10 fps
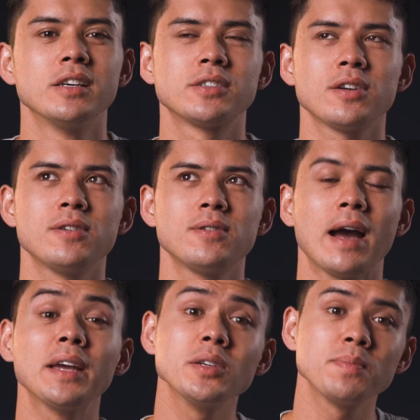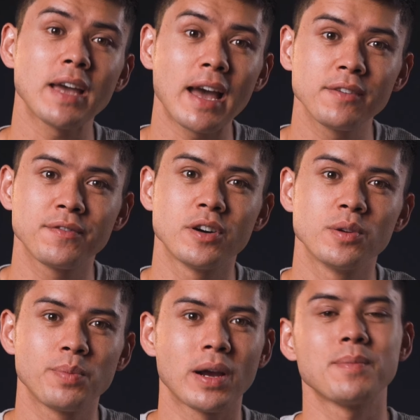So I use my
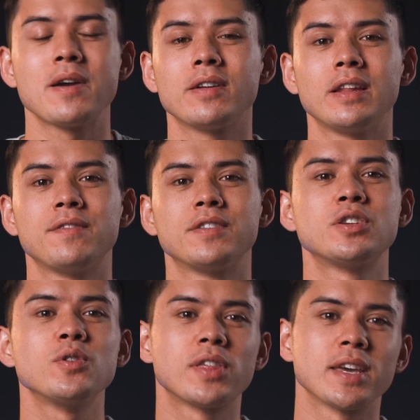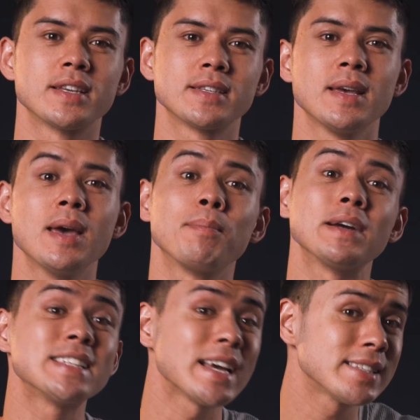iPhone primarily for two things,
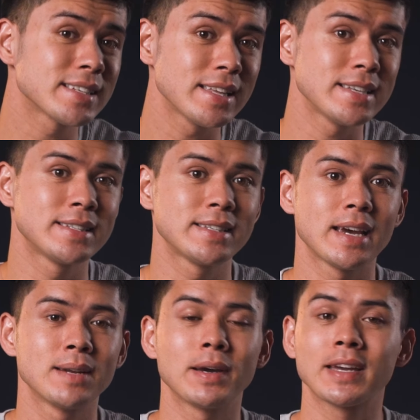my task list and my